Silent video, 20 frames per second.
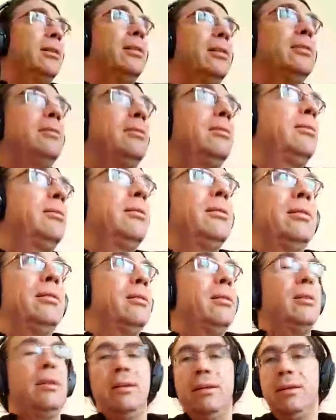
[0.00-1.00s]
And
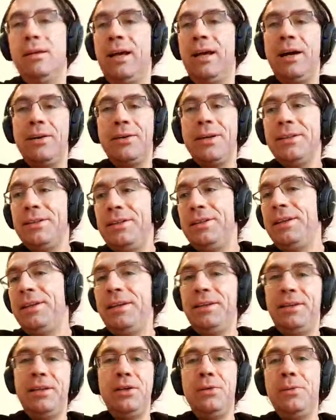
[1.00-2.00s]

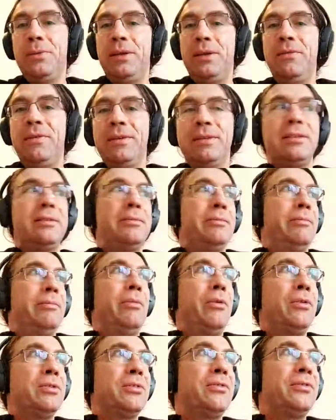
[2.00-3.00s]
currently, Ethereum gives us
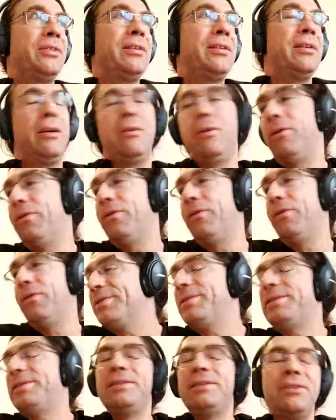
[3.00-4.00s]
most of the. Of
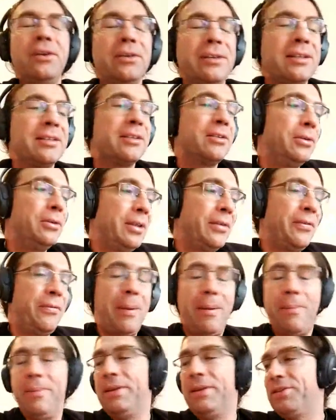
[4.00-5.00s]
course, this is not as good
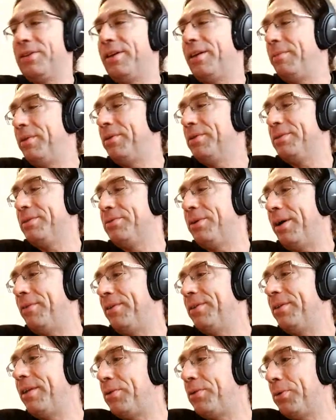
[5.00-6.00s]
as public chain because you
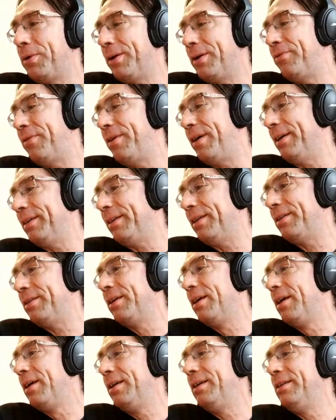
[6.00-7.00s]
have a network effect and
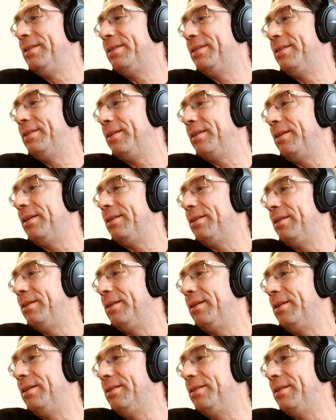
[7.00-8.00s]

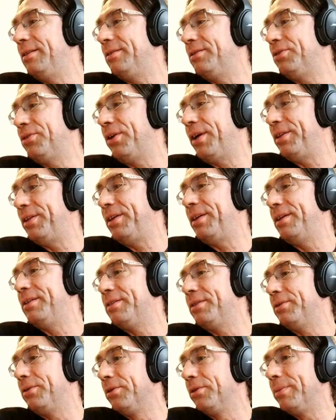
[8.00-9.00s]
easy trading and
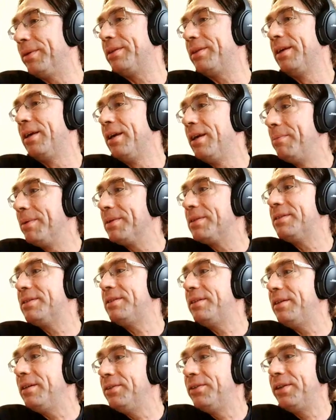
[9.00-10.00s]
so on. But
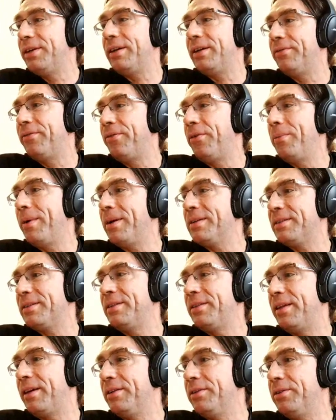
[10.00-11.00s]
still, there are fallback
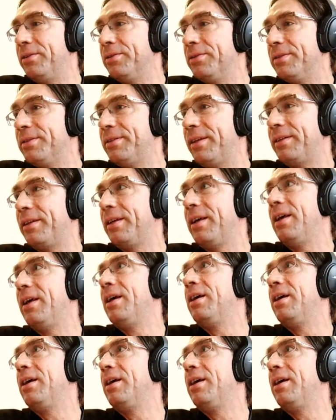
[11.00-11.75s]
scenarios that